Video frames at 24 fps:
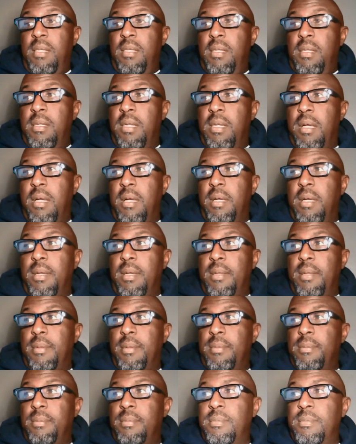um,
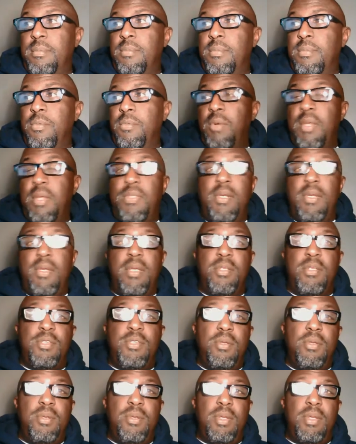where there's
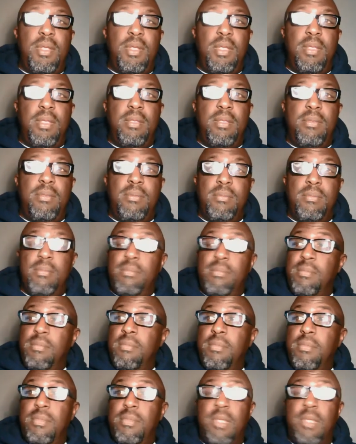unity,
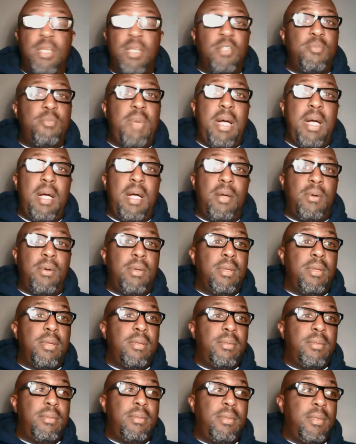there's power,
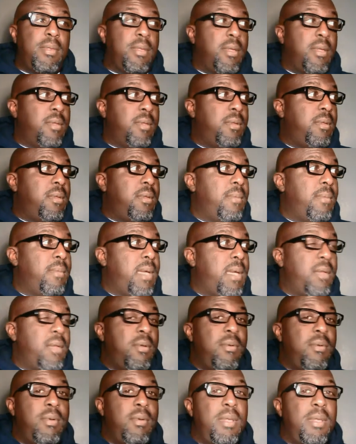no matter
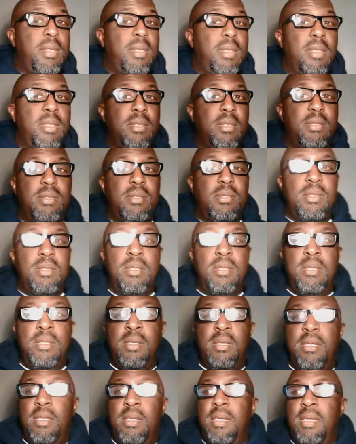who it is.
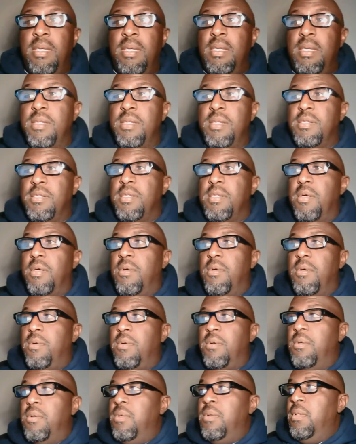And
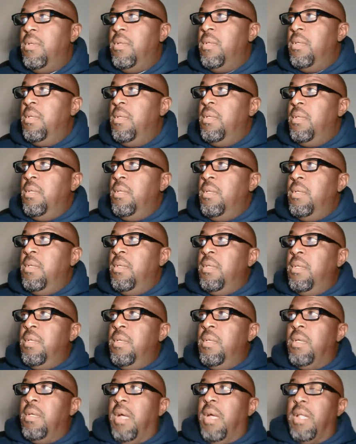so
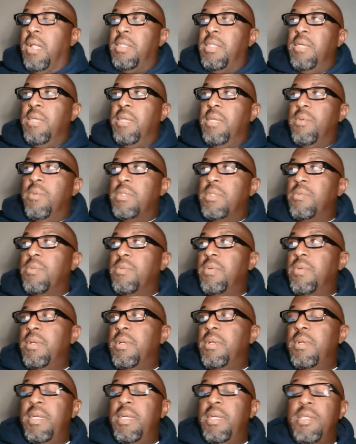I think what the
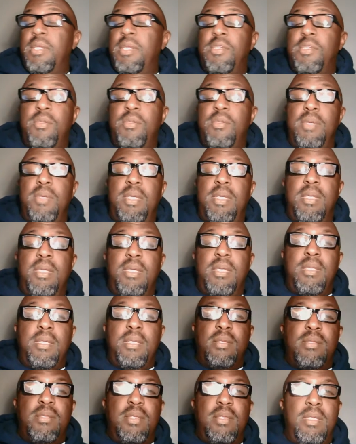real issue
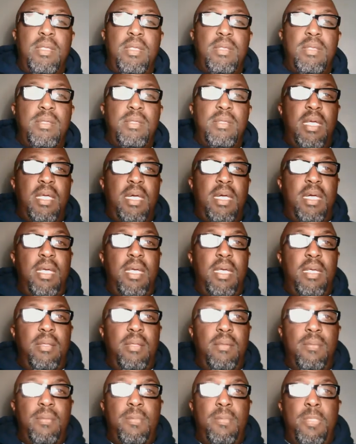is that
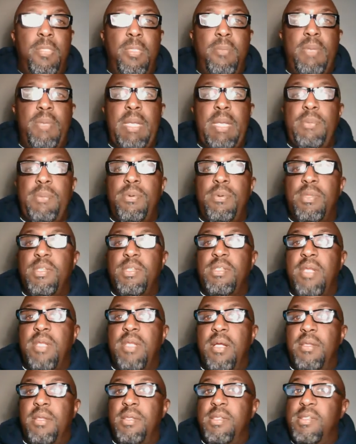people are
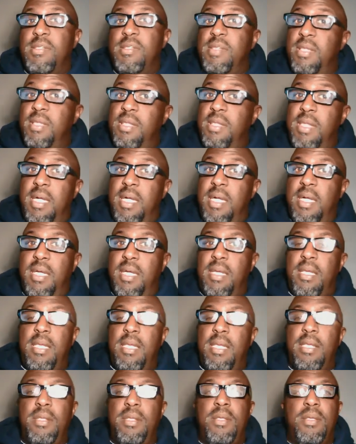starting to see that
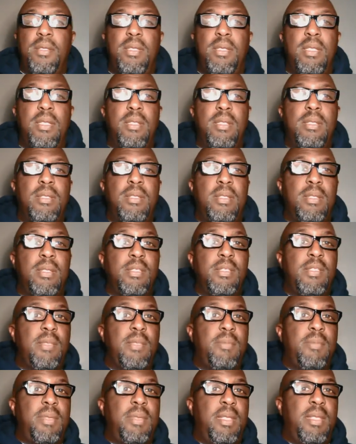and they're getting
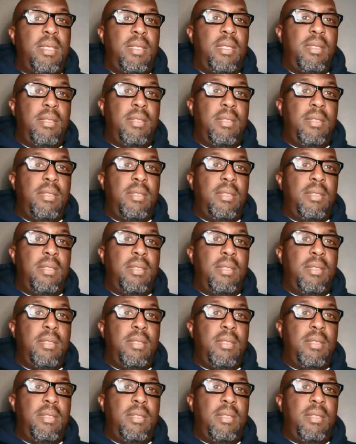intimidated.